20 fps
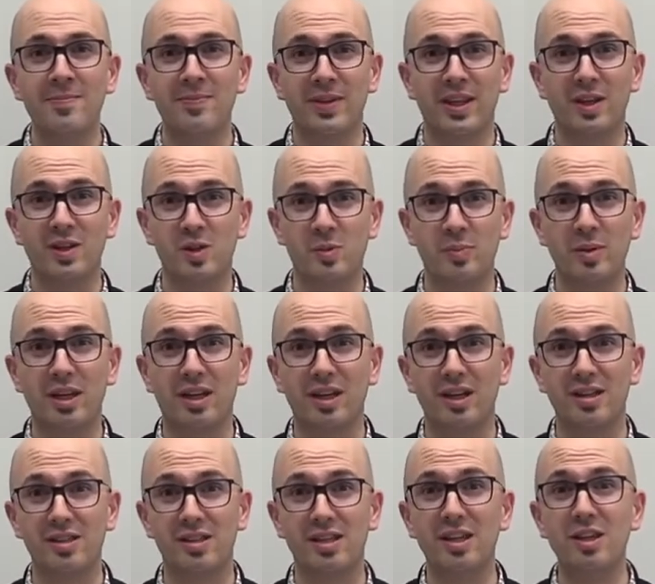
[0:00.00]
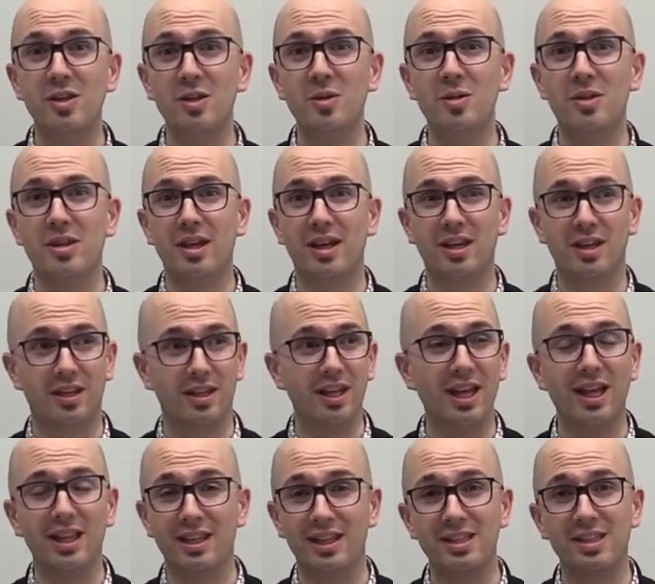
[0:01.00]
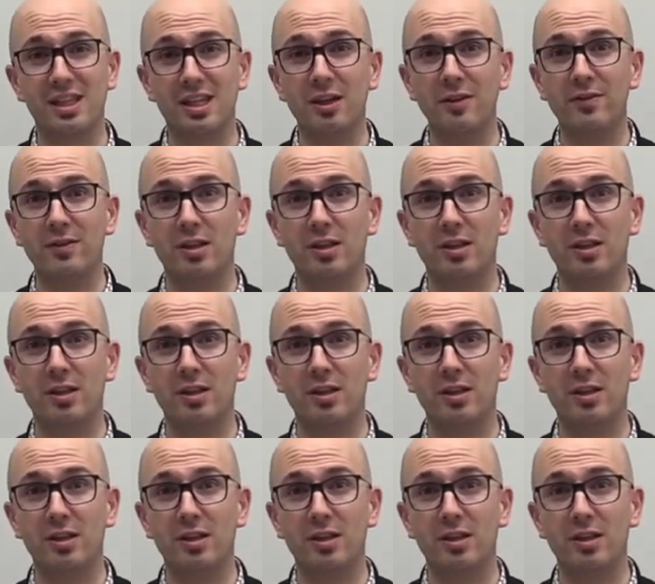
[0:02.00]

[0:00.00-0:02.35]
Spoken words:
is because he knew that, yeah, let's give